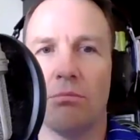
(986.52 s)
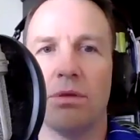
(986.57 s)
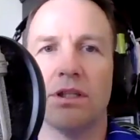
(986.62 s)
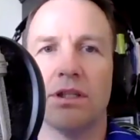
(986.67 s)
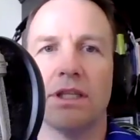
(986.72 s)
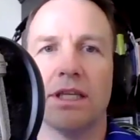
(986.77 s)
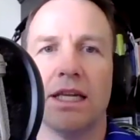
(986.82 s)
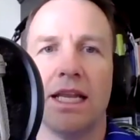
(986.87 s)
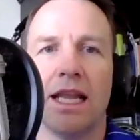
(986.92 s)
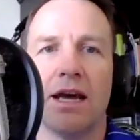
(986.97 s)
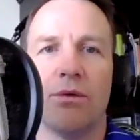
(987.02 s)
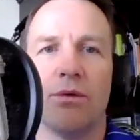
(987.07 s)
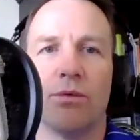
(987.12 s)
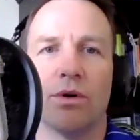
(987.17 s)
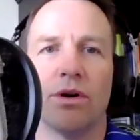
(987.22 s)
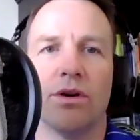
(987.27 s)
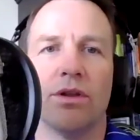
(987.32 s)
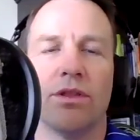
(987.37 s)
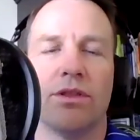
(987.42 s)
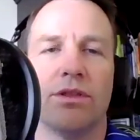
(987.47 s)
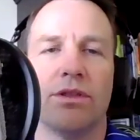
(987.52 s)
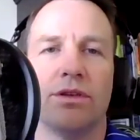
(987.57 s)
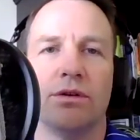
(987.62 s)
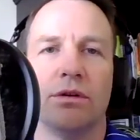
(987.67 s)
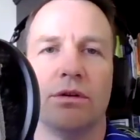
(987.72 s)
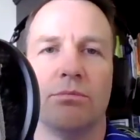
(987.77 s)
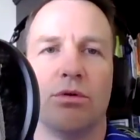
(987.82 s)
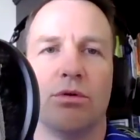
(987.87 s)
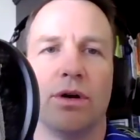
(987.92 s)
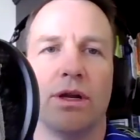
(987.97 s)
are building a net worth
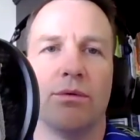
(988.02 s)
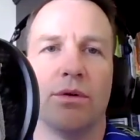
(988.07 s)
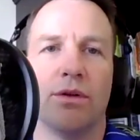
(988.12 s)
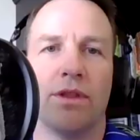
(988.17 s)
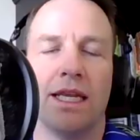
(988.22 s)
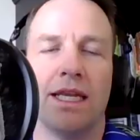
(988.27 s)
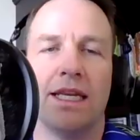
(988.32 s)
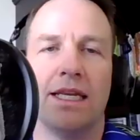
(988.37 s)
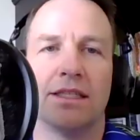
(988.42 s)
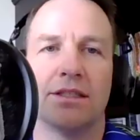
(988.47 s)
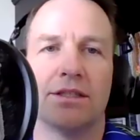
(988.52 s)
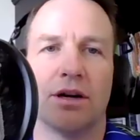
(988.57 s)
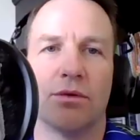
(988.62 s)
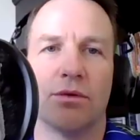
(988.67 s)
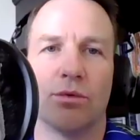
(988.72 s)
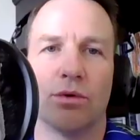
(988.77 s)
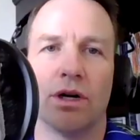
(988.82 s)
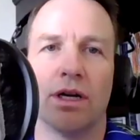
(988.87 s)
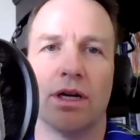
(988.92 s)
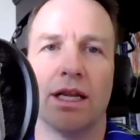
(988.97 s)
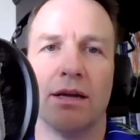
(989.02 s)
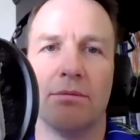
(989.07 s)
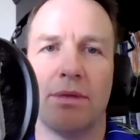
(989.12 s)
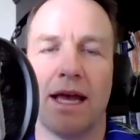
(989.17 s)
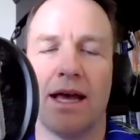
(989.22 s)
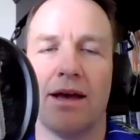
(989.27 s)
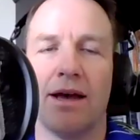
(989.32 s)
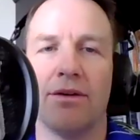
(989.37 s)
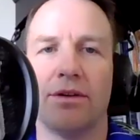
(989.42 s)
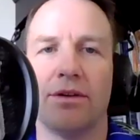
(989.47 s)
to a point where they need to start worrying
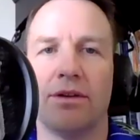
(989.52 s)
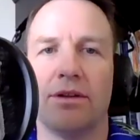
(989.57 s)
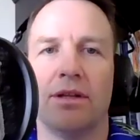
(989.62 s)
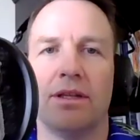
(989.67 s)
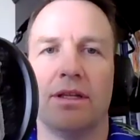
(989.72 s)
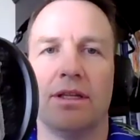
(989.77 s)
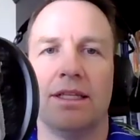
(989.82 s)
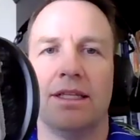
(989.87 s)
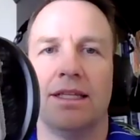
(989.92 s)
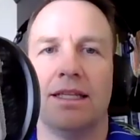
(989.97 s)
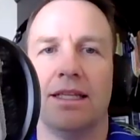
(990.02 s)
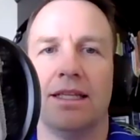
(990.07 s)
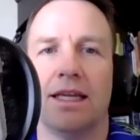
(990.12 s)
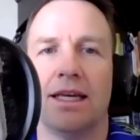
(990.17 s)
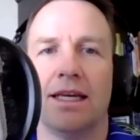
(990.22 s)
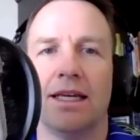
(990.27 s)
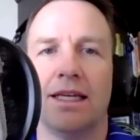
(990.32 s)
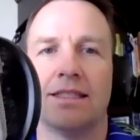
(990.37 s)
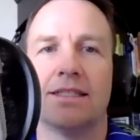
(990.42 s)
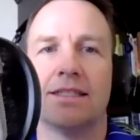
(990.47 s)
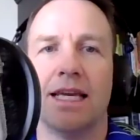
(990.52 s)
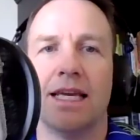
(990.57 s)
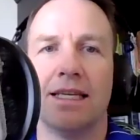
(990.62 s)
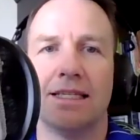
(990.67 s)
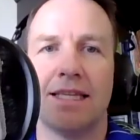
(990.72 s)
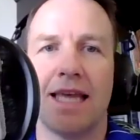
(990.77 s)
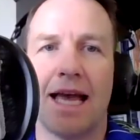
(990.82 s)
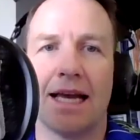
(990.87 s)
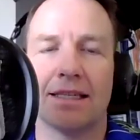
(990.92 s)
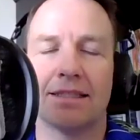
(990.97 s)
about uh,
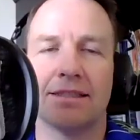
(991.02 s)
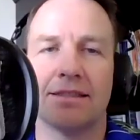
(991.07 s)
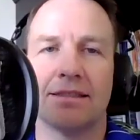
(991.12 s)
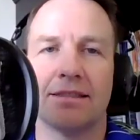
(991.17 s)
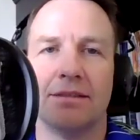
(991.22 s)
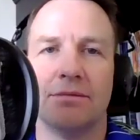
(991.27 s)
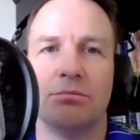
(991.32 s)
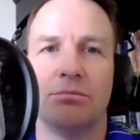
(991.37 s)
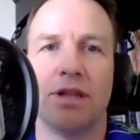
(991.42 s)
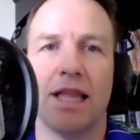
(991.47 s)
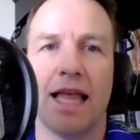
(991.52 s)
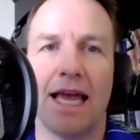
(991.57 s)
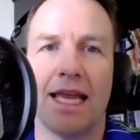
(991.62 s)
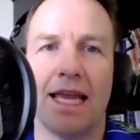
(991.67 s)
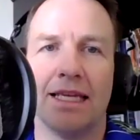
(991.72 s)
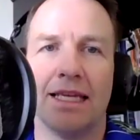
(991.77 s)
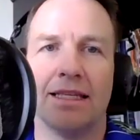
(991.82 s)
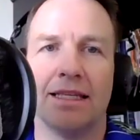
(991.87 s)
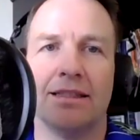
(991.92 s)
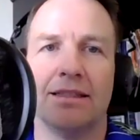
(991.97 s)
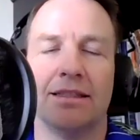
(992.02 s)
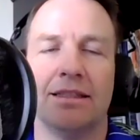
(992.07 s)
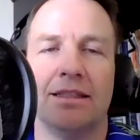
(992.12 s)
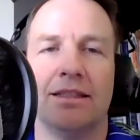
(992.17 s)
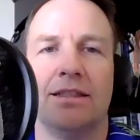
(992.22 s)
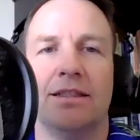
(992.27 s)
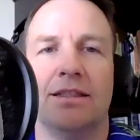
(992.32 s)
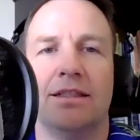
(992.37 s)
estate tax planning.